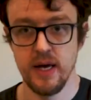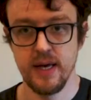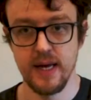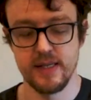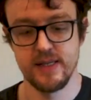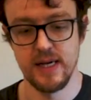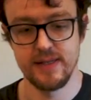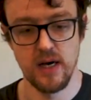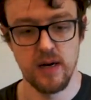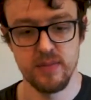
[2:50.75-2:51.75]
get it
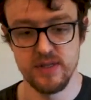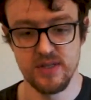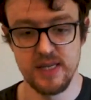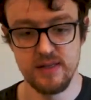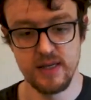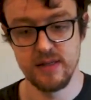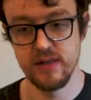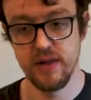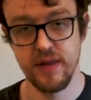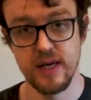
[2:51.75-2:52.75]
set up and sending to
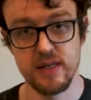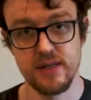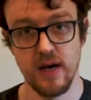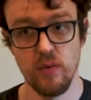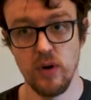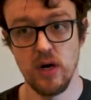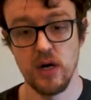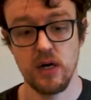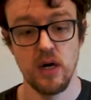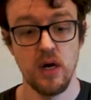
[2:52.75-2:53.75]
the Things
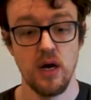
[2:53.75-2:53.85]
network,